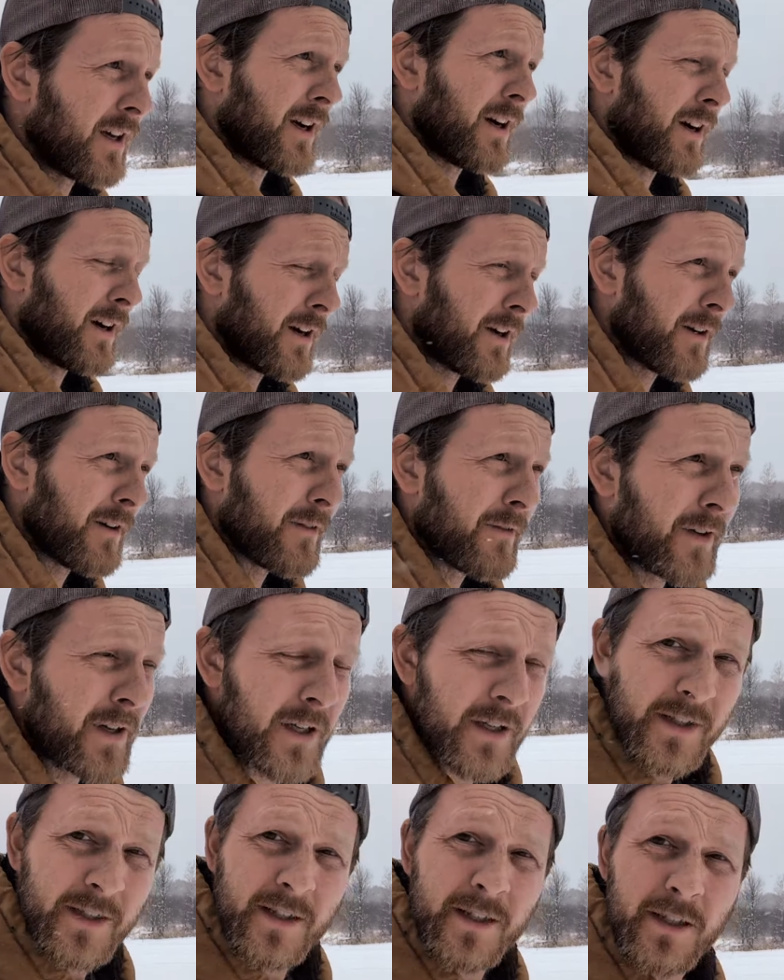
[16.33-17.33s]
of
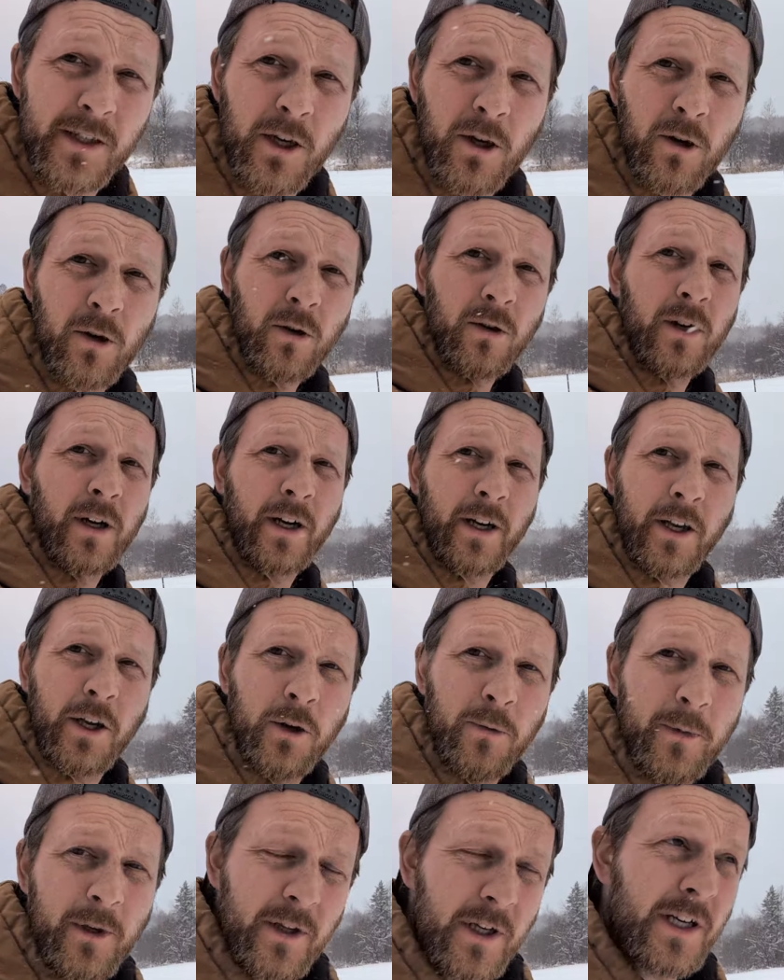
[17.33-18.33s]
snow
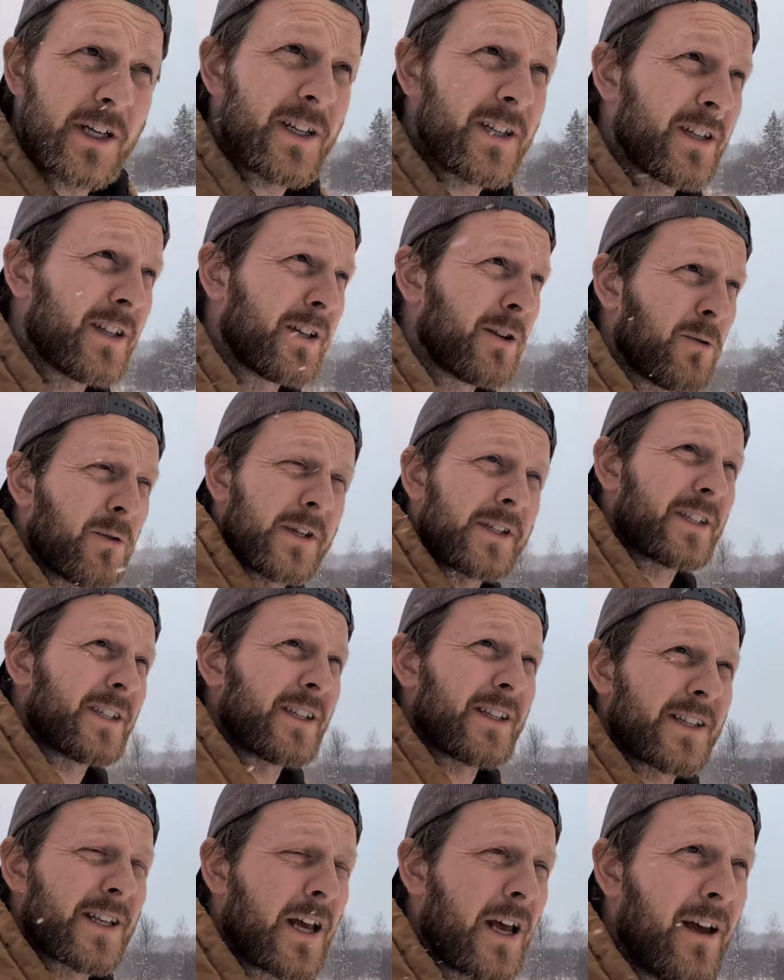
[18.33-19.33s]
accumulation, and it
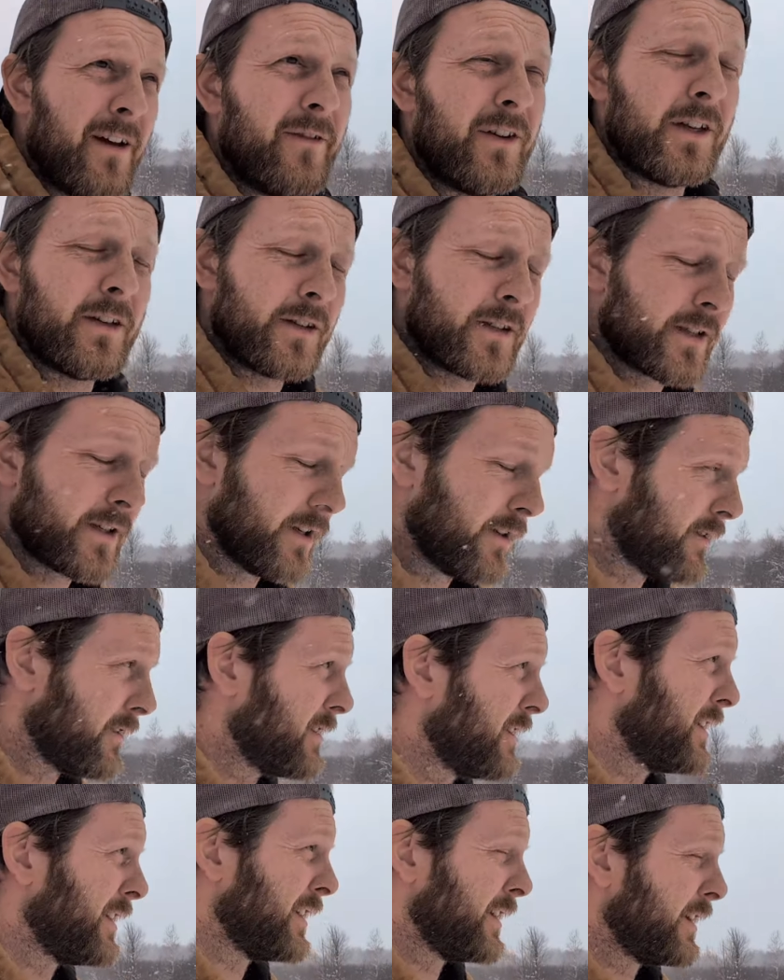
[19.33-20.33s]
wasn't as heavy as snow